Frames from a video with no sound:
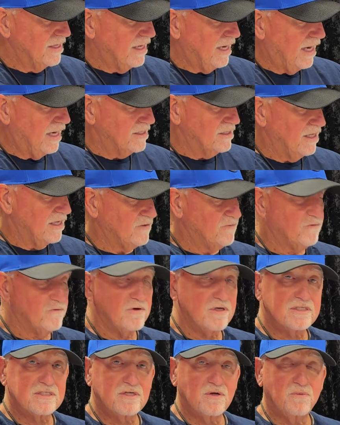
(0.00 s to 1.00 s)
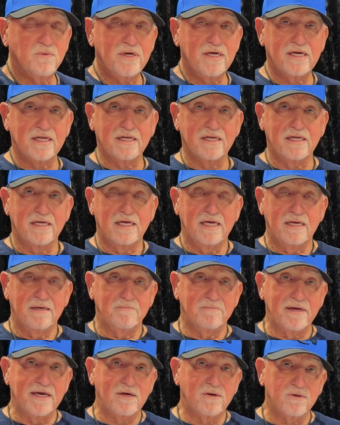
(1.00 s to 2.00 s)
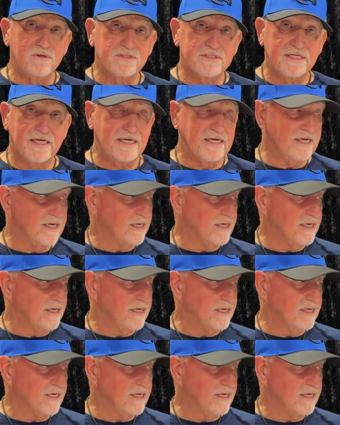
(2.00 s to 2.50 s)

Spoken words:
I like for us to win. Me gusta que